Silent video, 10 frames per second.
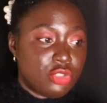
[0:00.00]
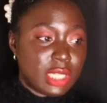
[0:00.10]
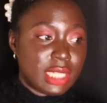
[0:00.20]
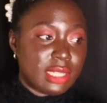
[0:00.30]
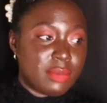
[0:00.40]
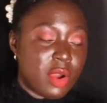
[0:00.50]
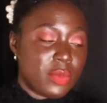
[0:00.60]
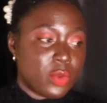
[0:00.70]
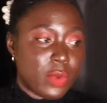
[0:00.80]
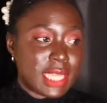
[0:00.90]
treating the
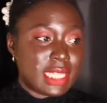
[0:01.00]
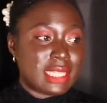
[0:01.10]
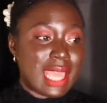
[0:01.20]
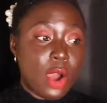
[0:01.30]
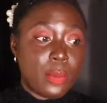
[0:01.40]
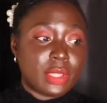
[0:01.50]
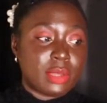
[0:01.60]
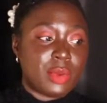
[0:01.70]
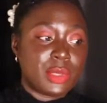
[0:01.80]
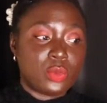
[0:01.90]
mom, the way she's helping
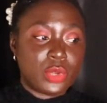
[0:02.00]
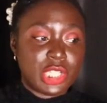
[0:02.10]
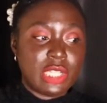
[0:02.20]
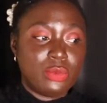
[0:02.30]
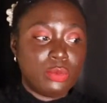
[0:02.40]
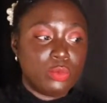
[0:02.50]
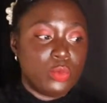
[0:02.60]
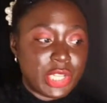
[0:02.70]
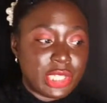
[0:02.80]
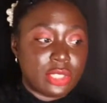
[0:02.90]
the mom, is what she
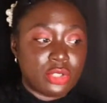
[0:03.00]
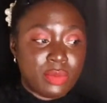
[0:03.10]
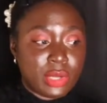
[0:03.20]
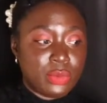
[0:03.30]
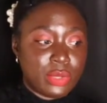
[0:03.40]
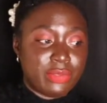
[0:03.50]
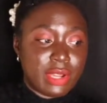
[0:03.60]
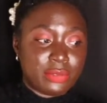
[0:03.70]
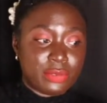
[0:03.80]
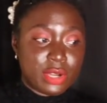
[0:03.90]
wished somebody would have
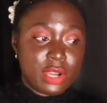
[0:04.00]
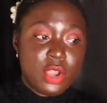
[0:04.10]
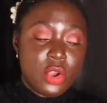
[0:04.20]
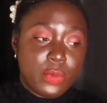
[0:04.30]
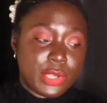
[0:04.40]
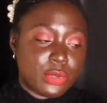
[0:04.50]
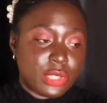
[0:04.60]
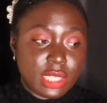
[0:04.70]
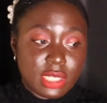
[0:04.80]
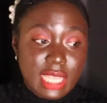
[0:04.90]
done for her when she
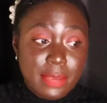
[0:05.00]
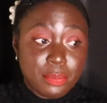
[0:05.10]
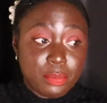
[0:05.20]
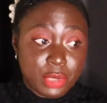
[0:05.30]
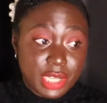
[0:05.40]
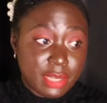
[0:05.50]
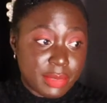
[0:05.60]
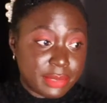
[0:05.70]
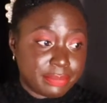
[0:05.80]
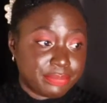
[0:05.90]
was in the same predicament.